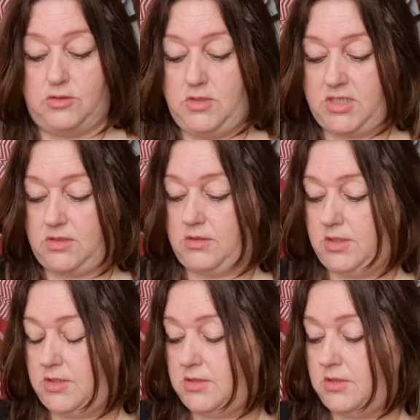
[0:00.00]
knit on
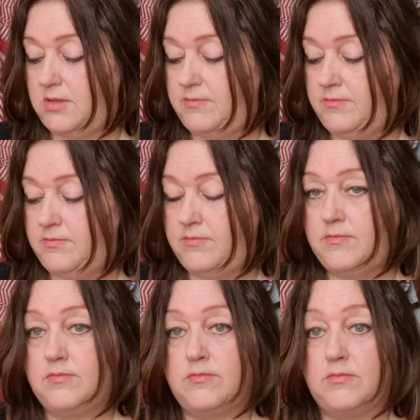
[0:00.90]
it
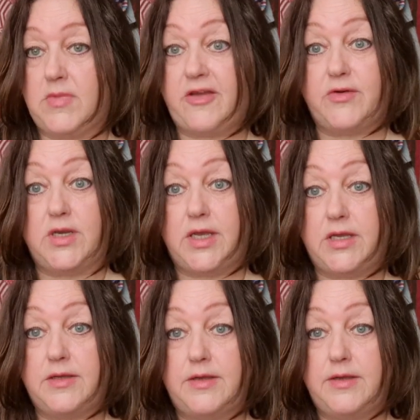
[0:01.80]
every
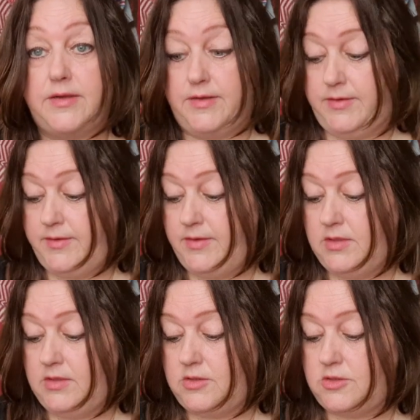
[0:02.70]
day.
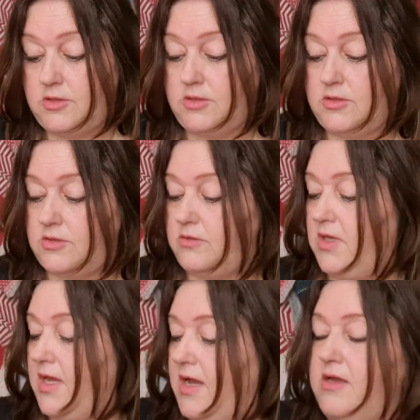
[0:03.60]
So
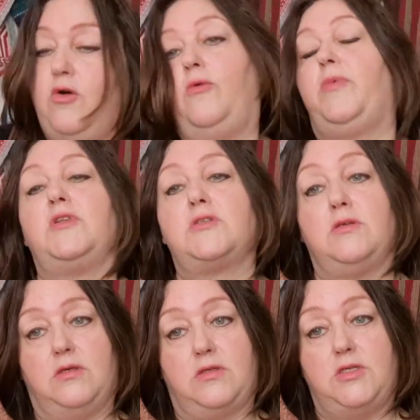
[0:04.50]
yeah, I hope
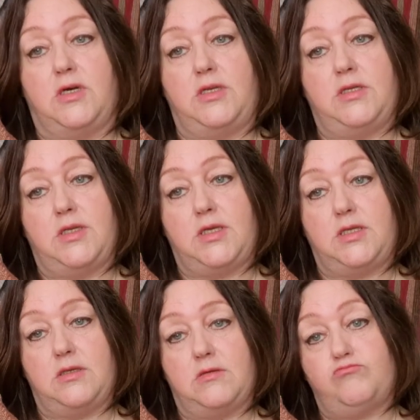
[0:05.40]
it's done
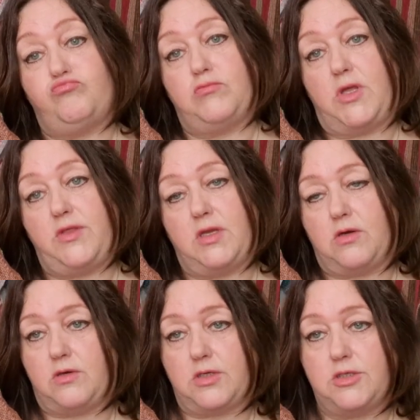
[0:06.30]
in, I think,
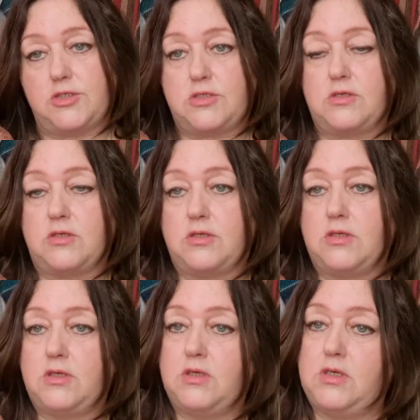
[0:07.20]
August.
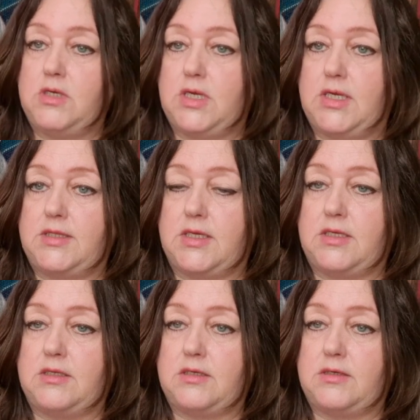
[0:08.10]
And
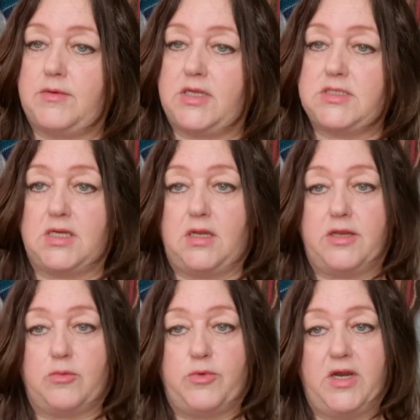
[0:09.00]
then I take a
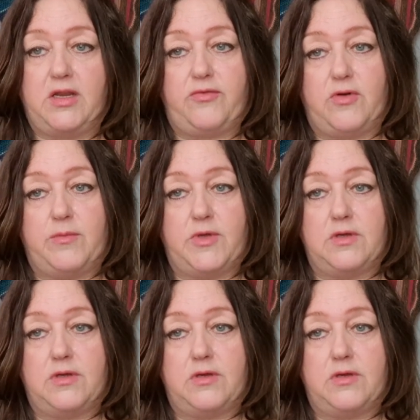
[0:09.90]
little break from